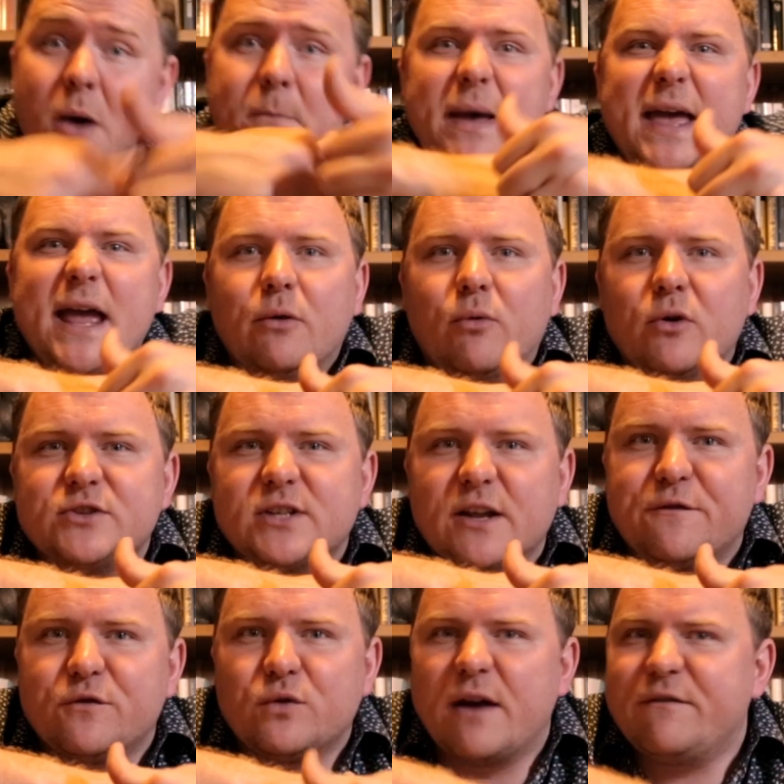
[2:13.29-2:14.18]
But heroes
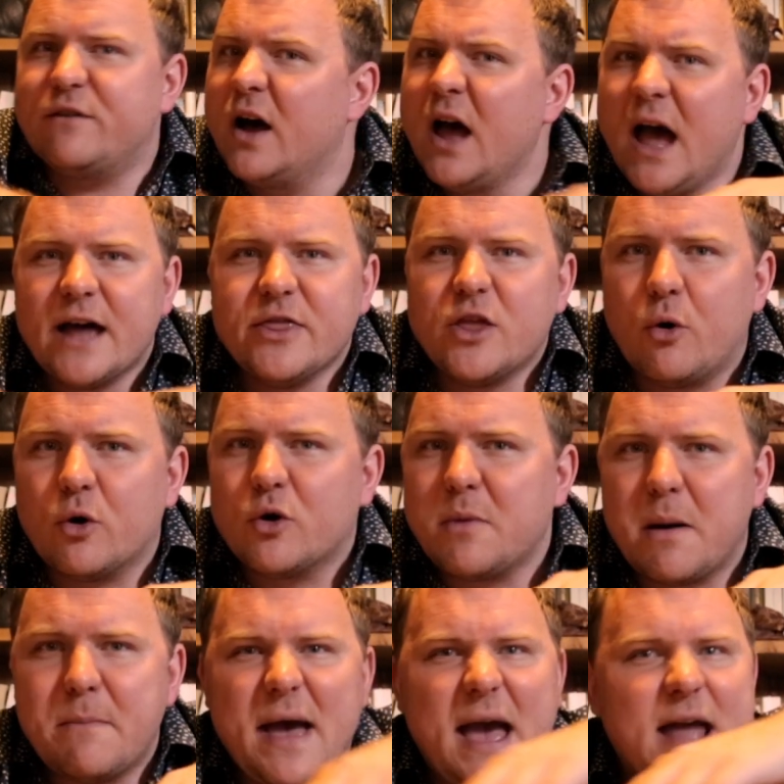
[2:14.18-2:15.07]
live forever, and no one will
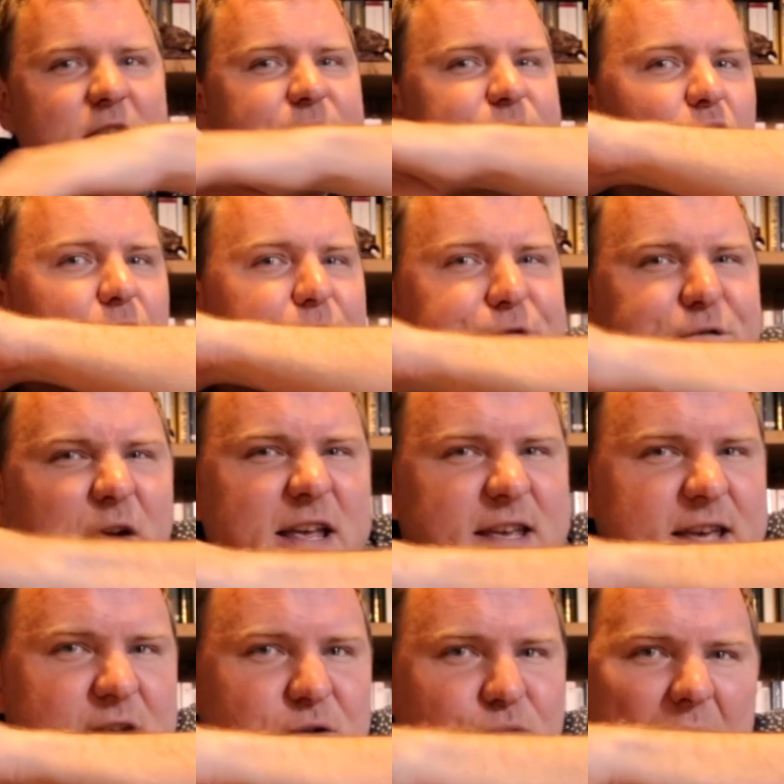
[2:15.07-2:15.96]
remember any of your
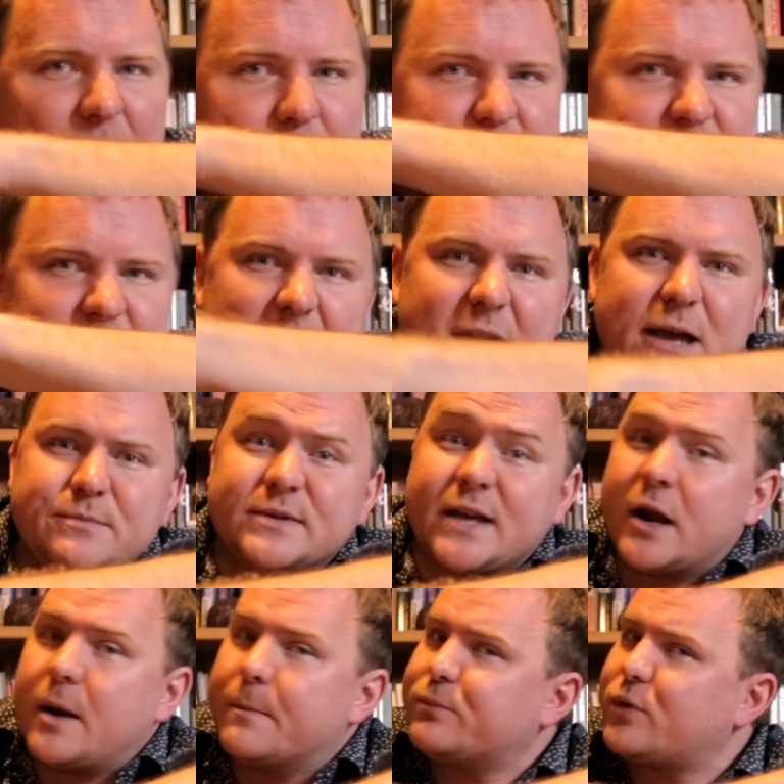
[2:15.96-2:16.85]
fakey rap names.
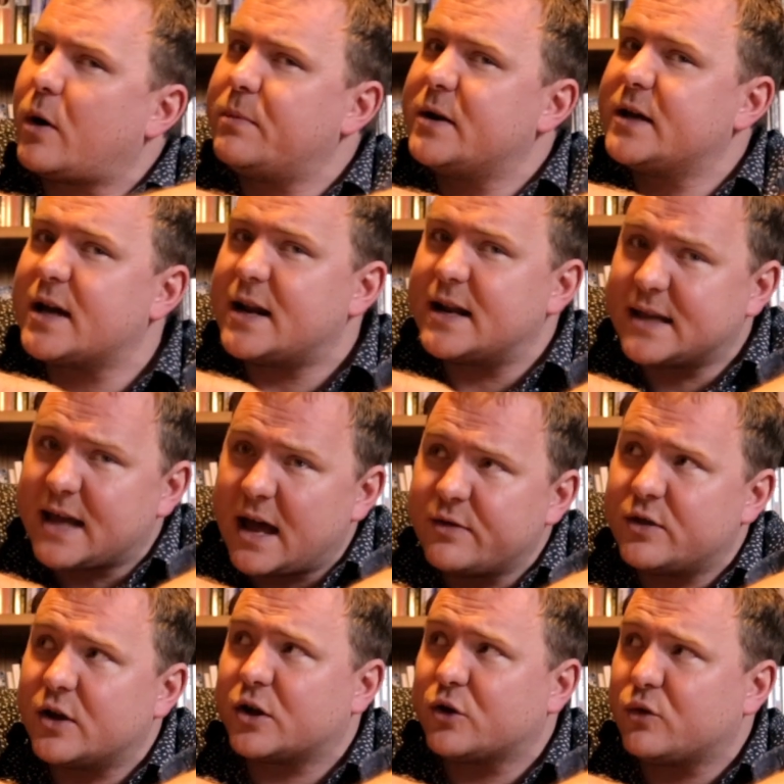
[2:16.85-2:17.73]
And I'm probably going to
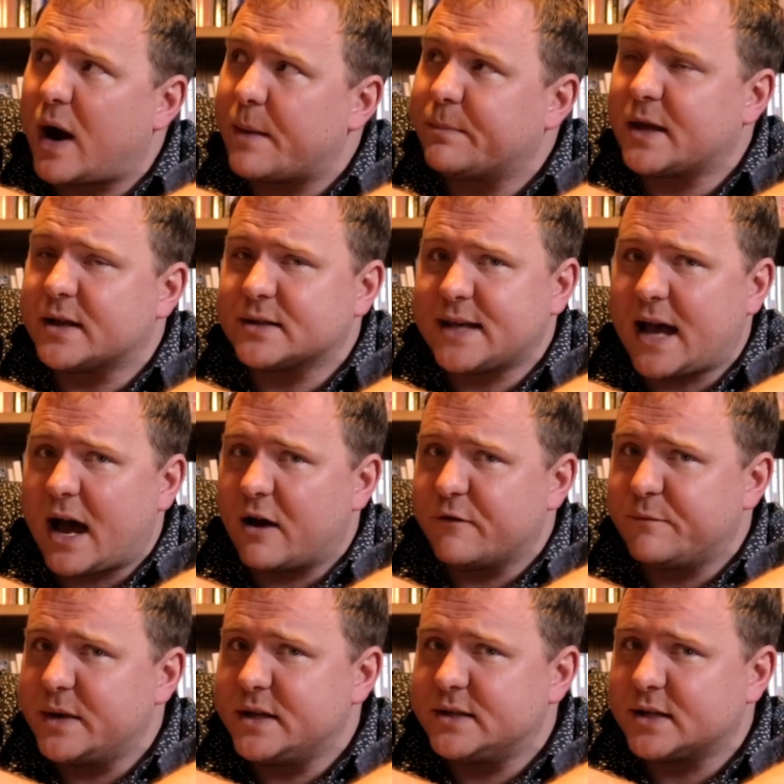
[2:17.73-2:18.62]
get the crap kicked out
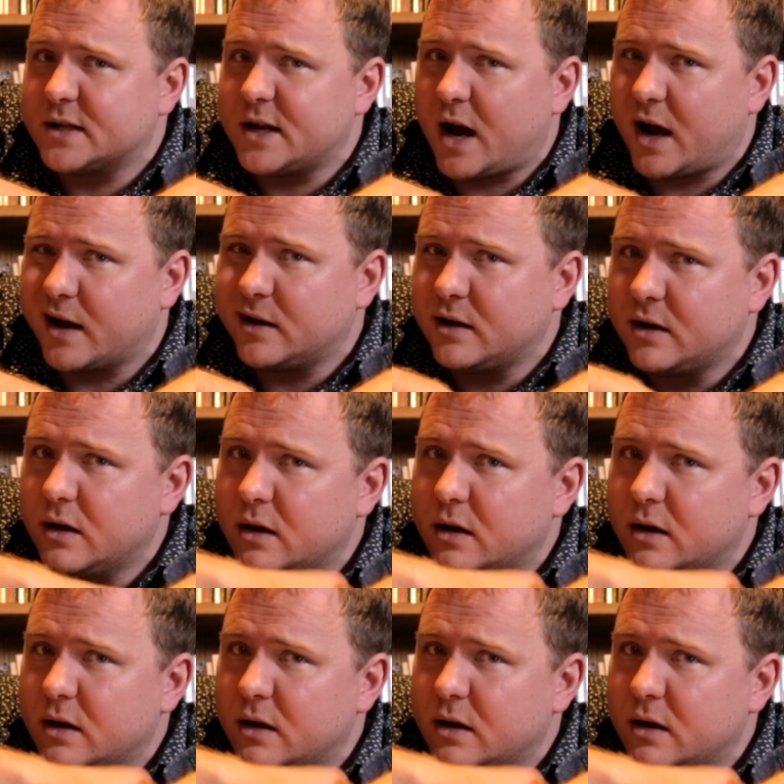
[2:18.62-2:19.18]
of me tonight.